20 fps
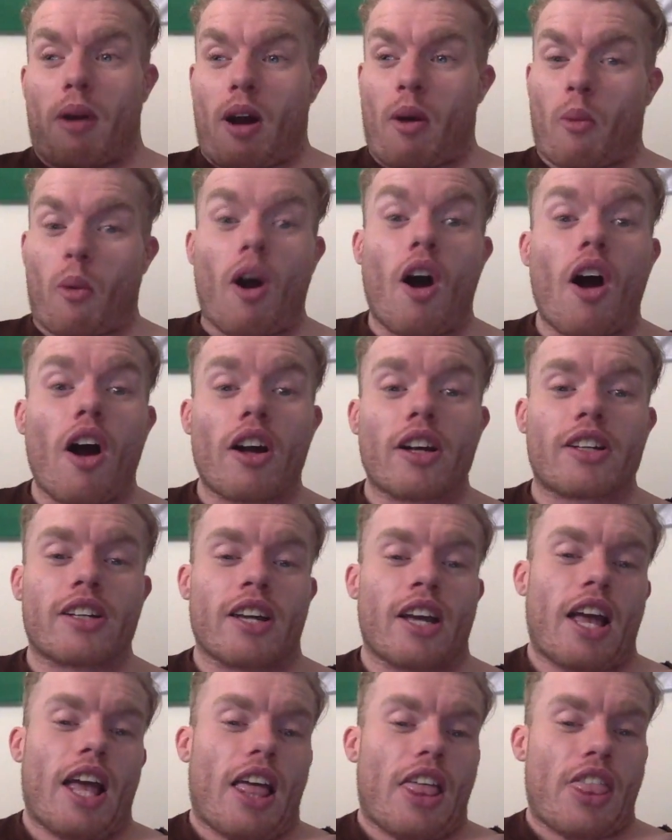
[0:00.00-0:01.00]
my work
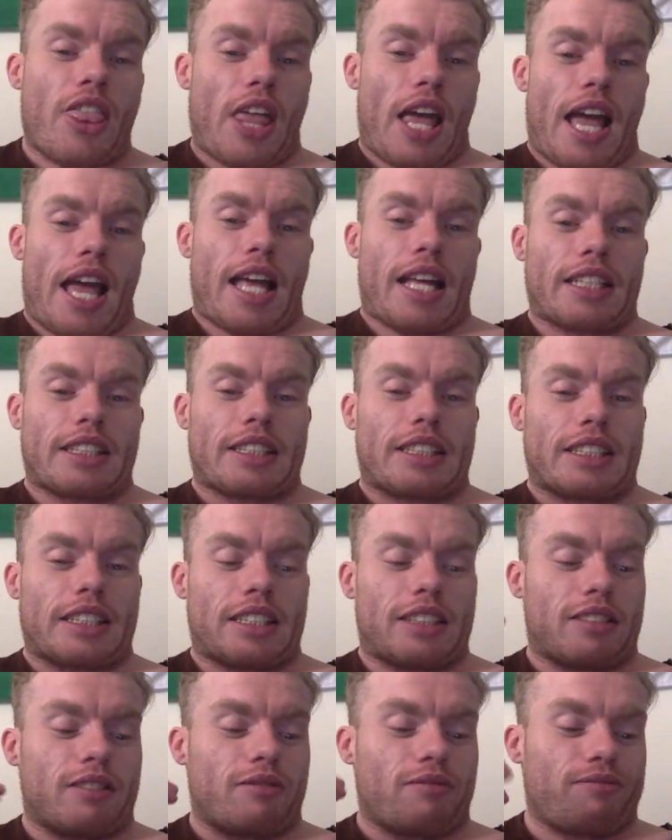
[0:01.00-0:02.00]

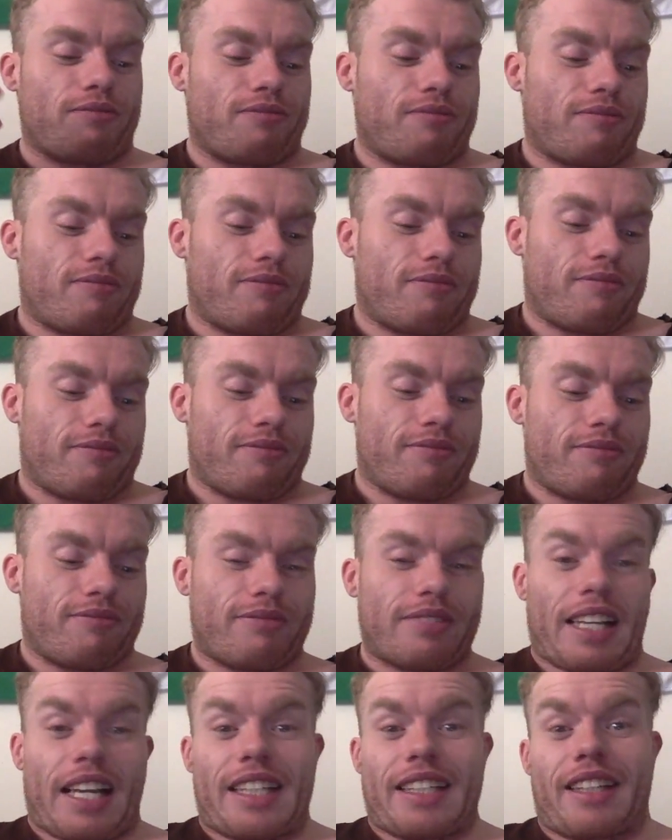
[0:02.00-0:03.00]
than
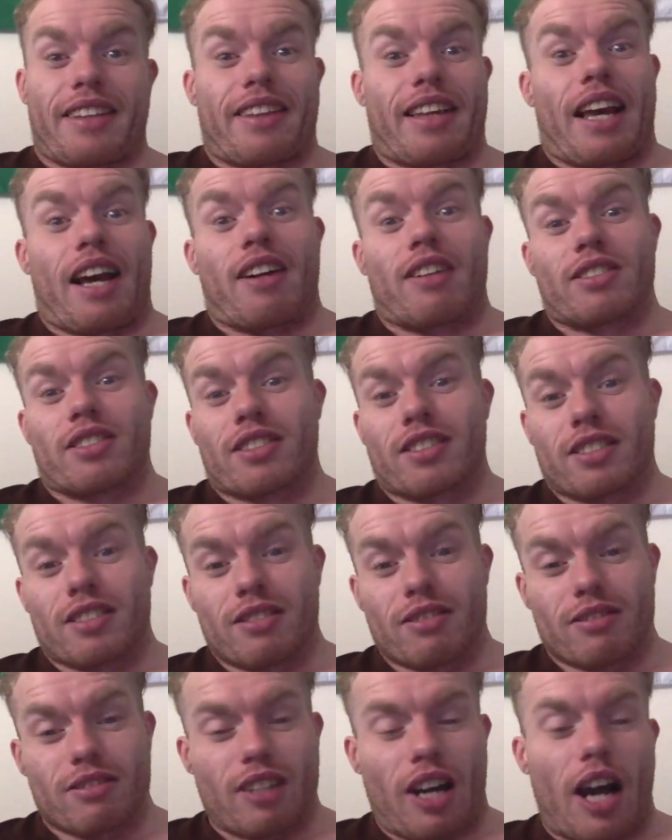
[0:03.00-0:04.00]
anything
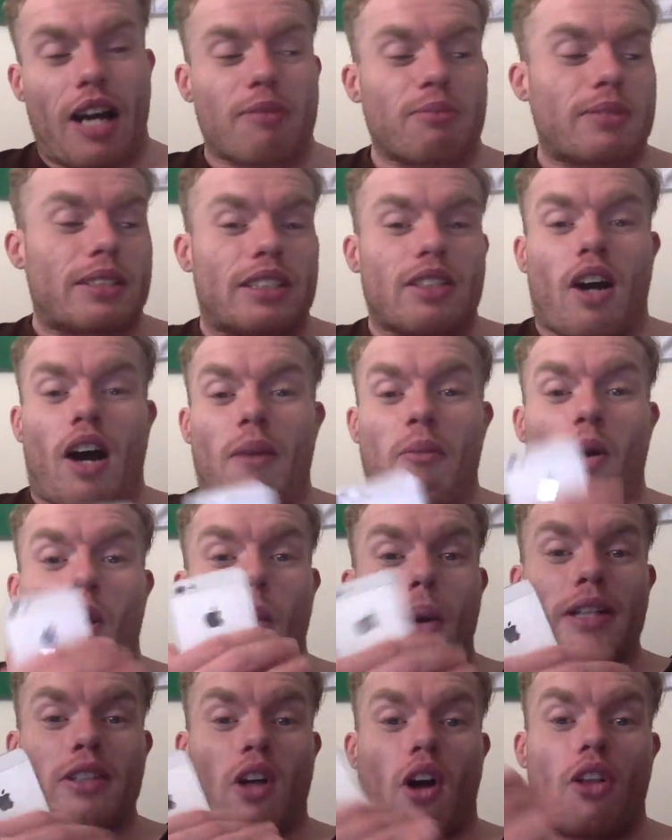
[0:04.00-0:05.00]
else. I'm I'm
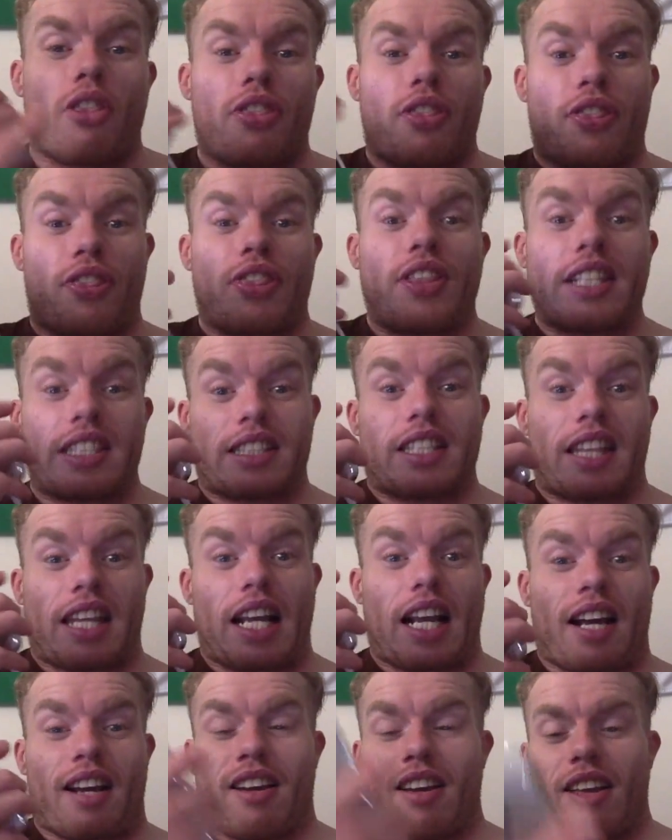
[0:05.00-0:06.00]
always on this
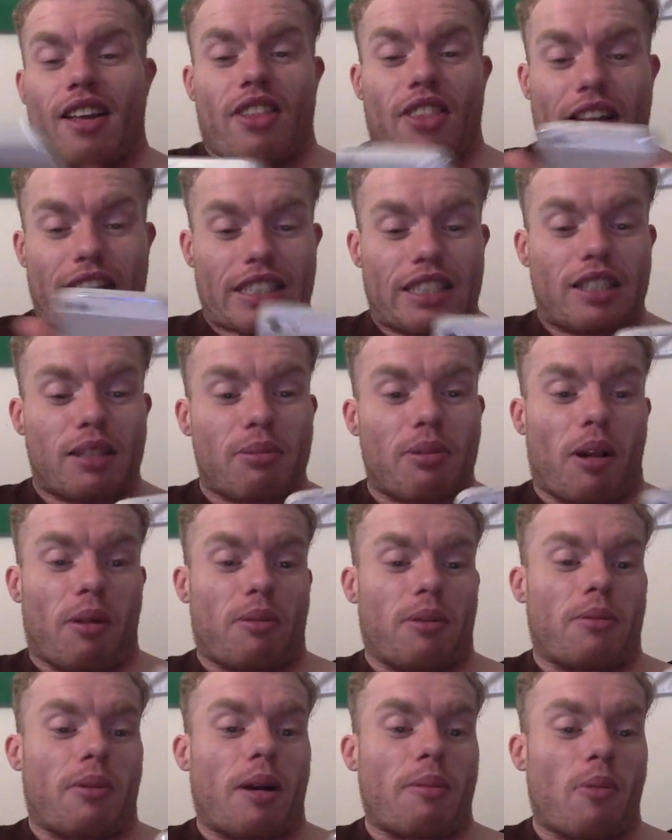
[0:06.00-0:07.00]
thing. That's the
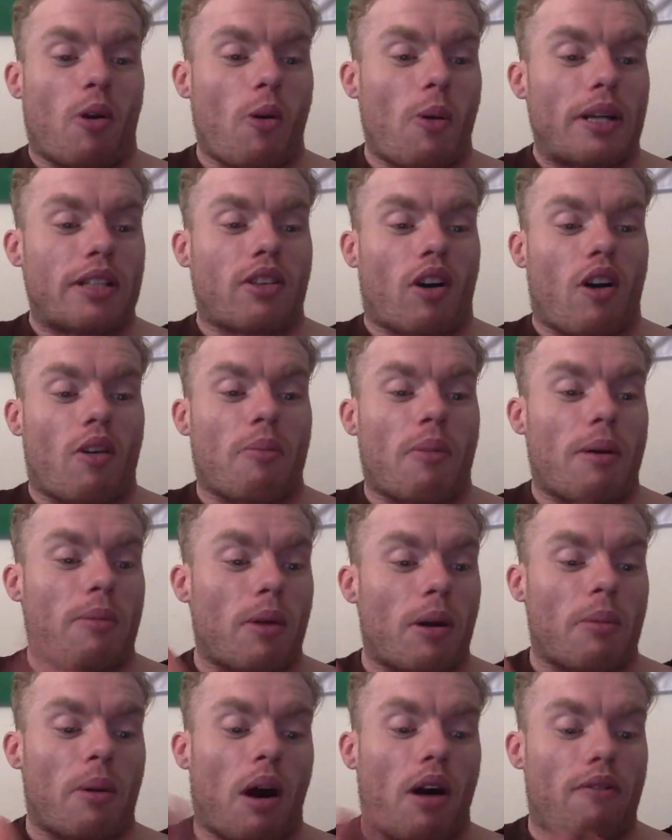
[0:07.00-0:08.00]
problem. I'm always on my
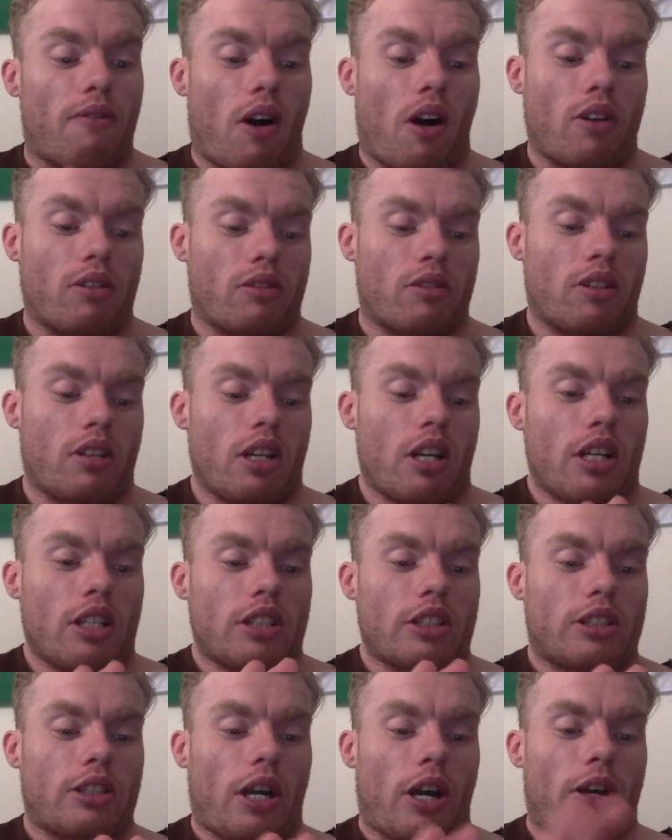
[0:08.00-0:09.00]
mobile phone.
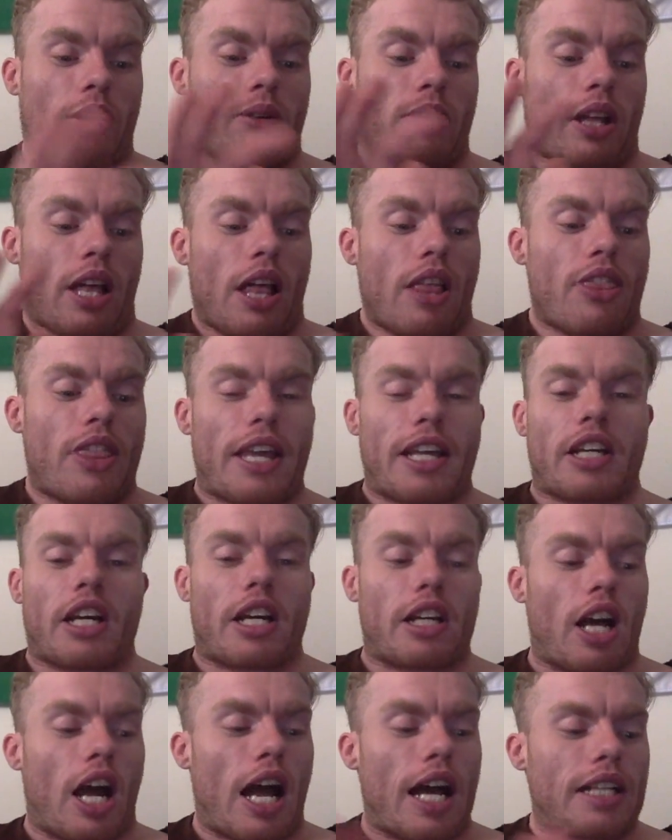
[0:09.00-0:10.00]
So there you
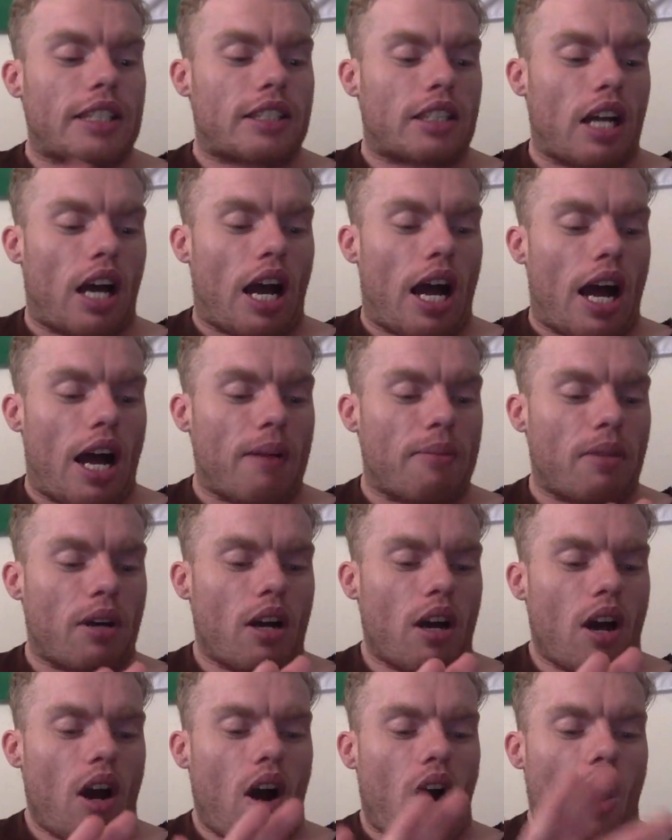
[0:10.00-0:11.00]
go, guys.
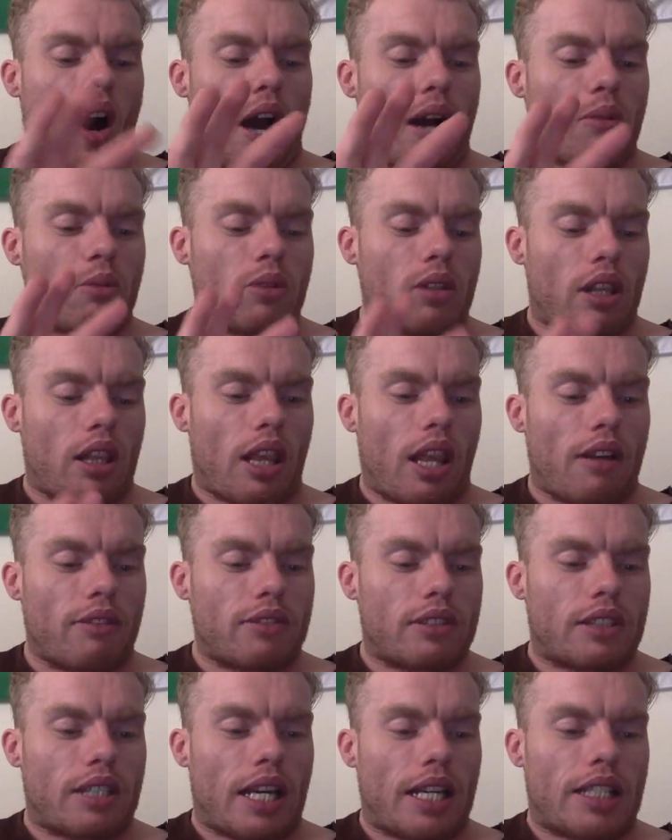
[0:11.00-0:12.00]
Um, I would
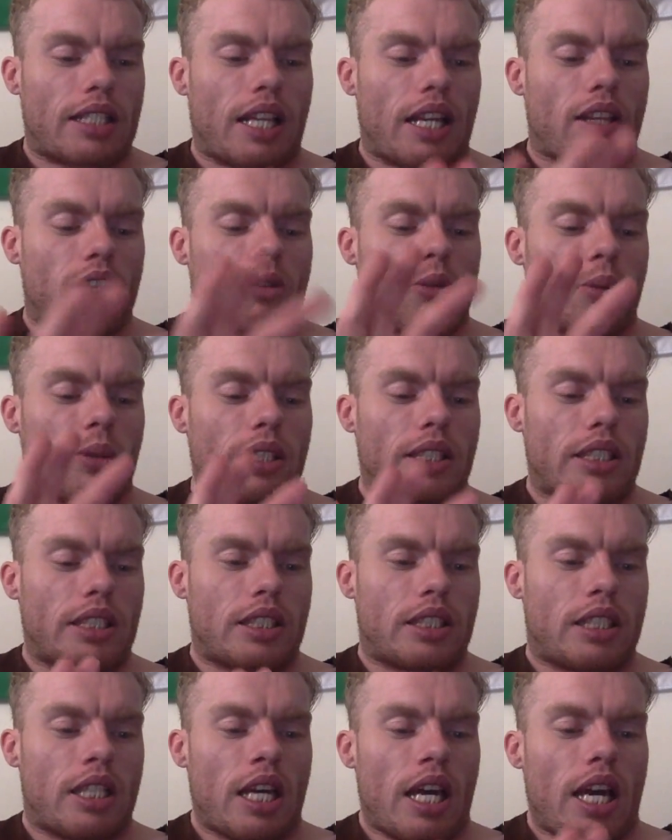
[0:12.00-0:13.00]
love to take another
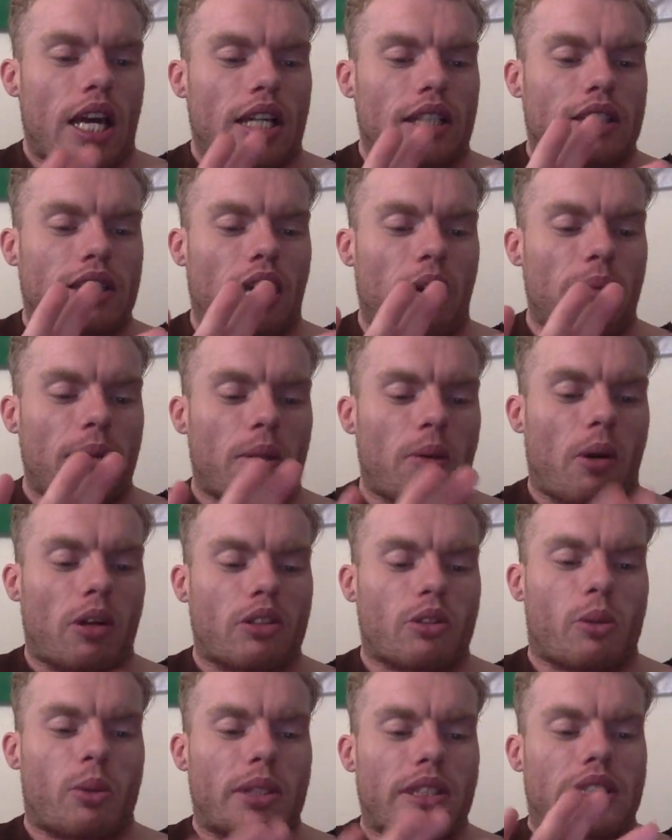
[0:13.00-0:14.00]
quiz tell me
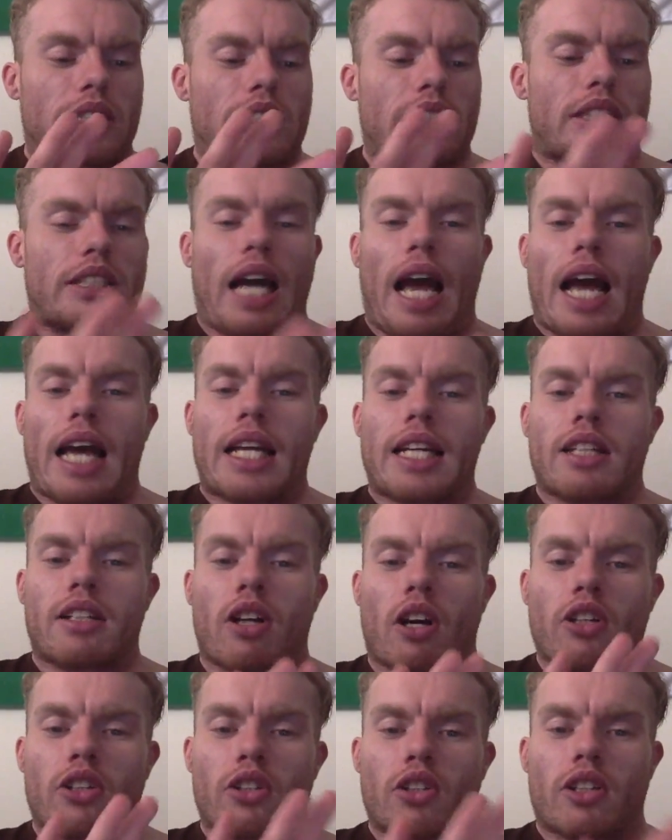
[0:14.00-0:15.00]
what quiz to
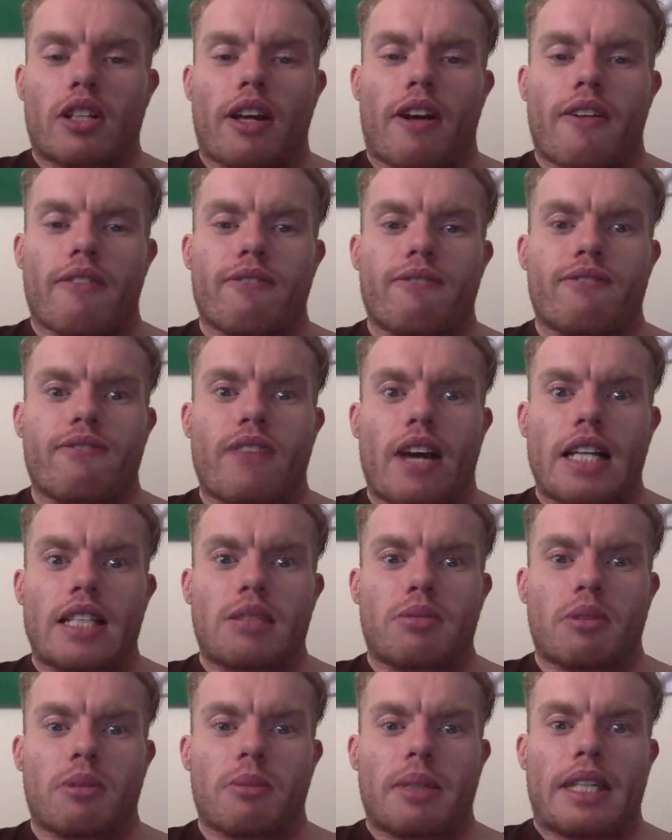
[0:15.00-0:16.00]
take, or you can
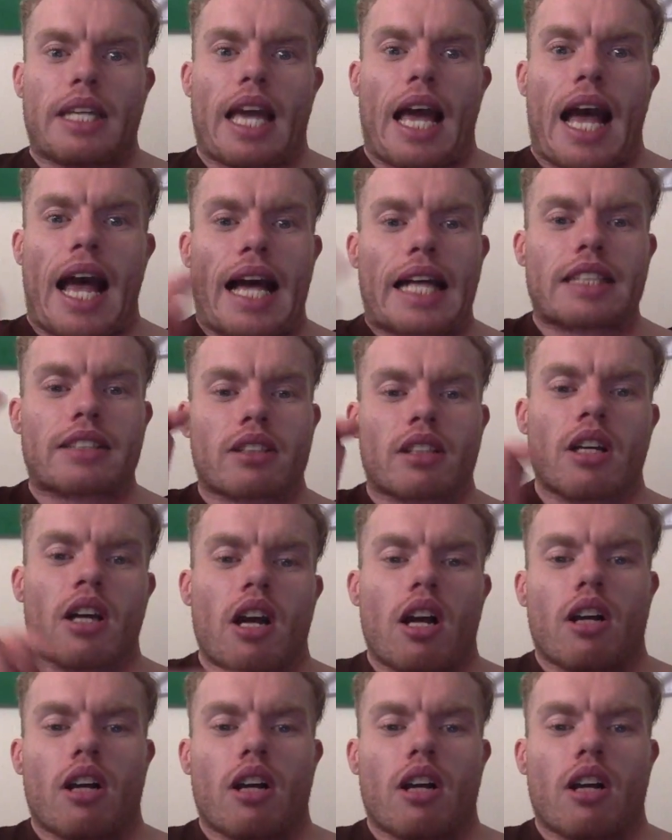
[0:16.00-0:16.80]
Facebook me at,